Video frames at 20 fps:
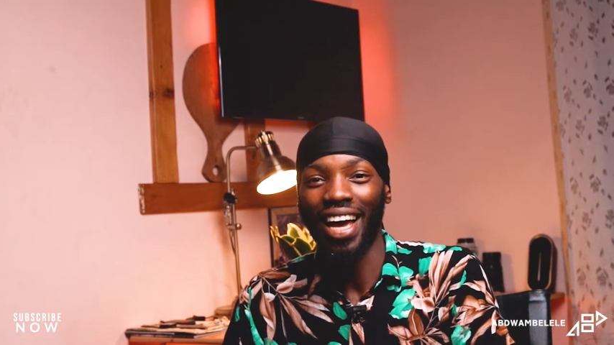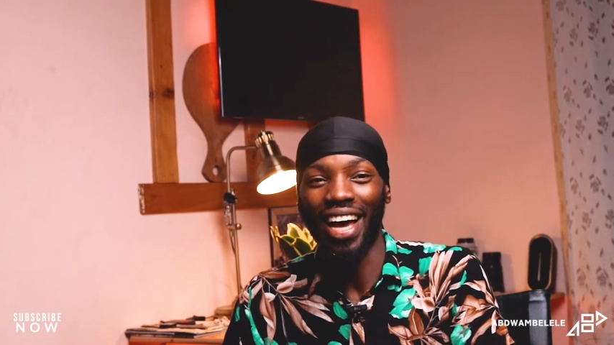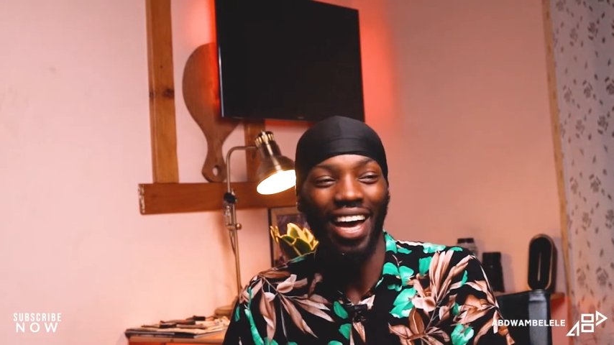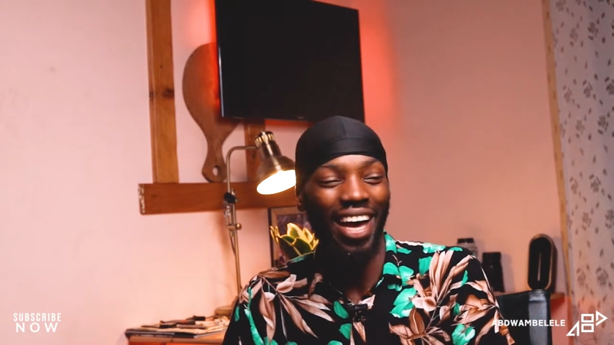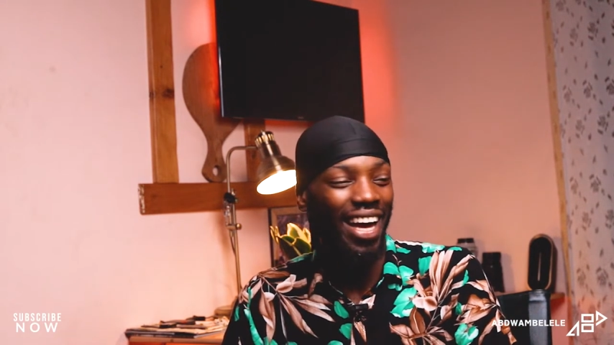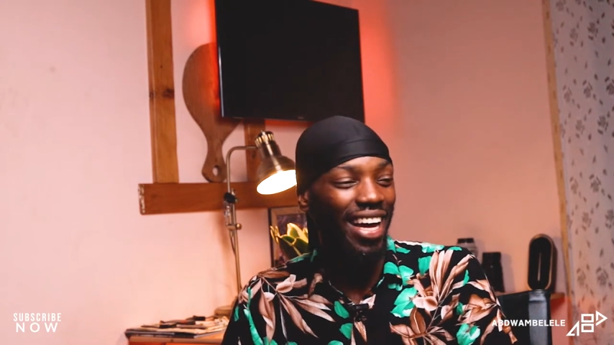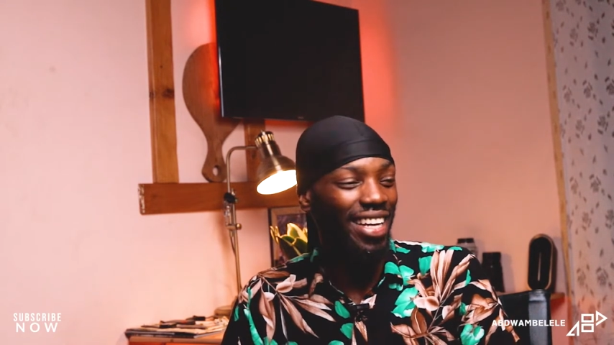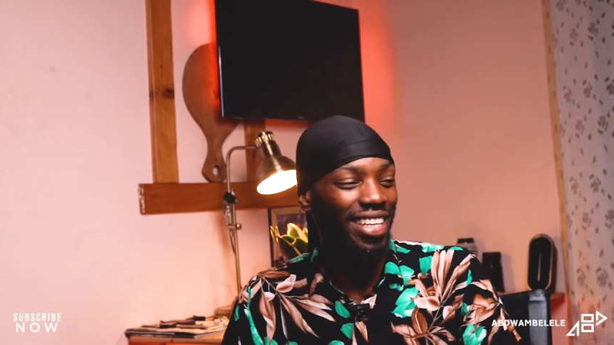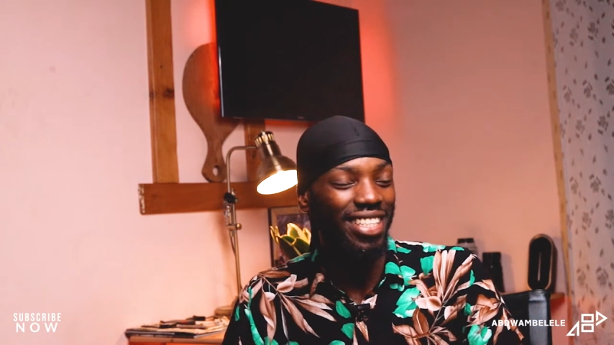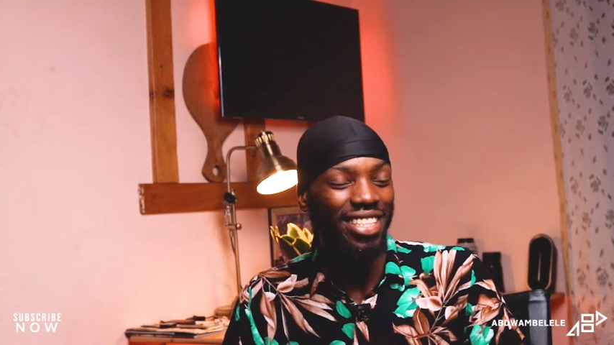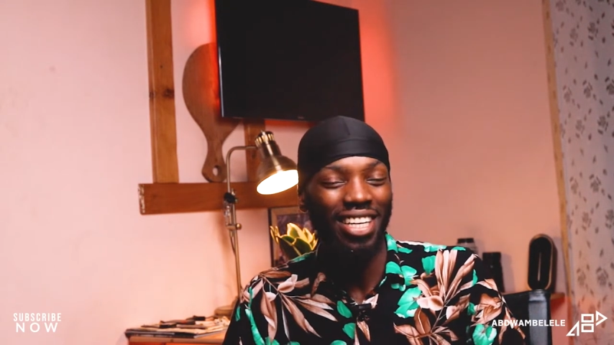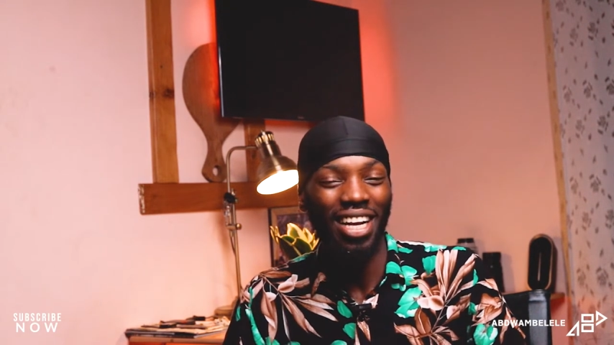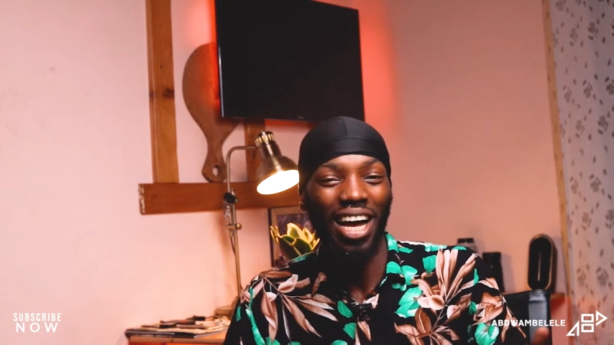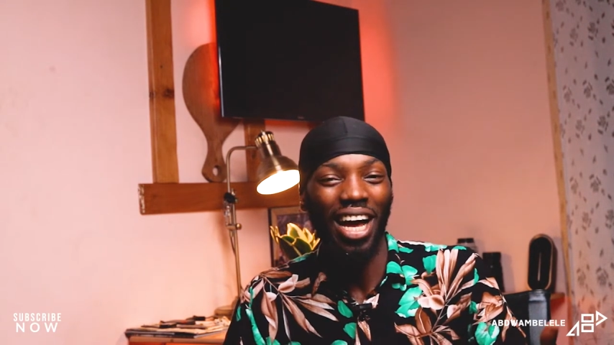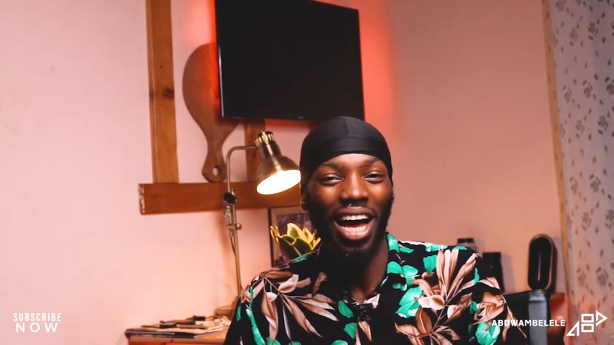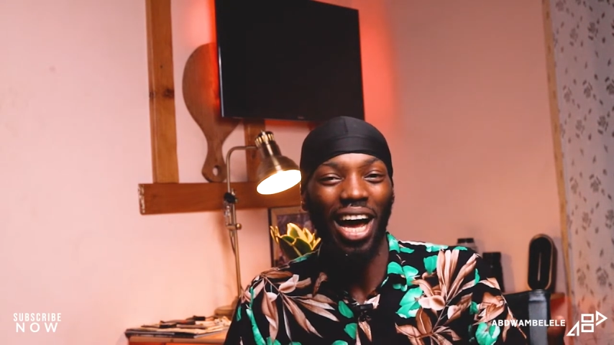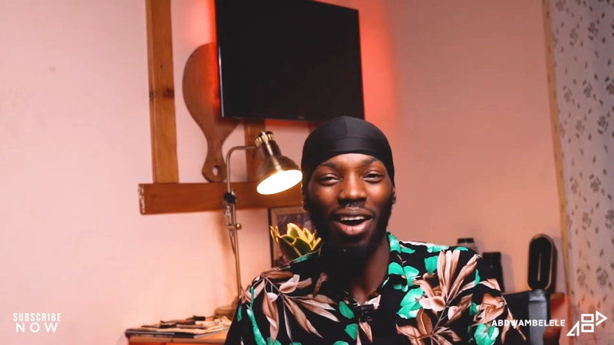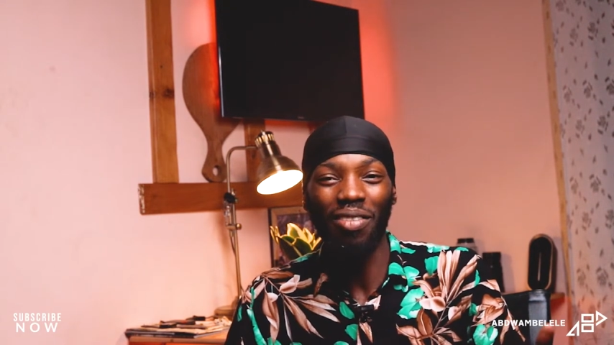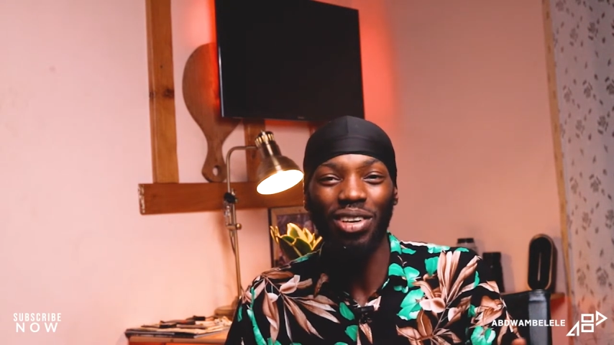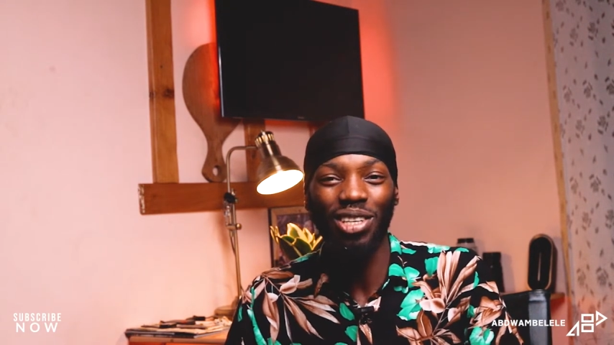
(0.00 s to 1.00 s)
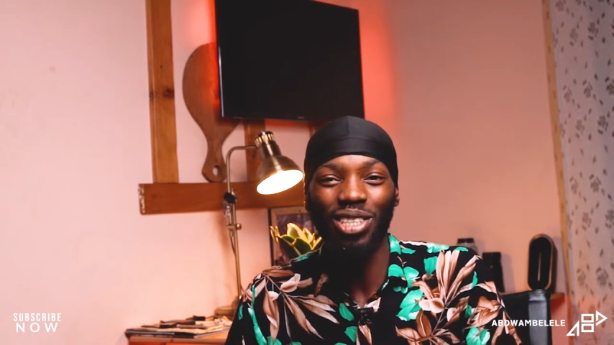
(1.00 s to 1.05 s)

And I'm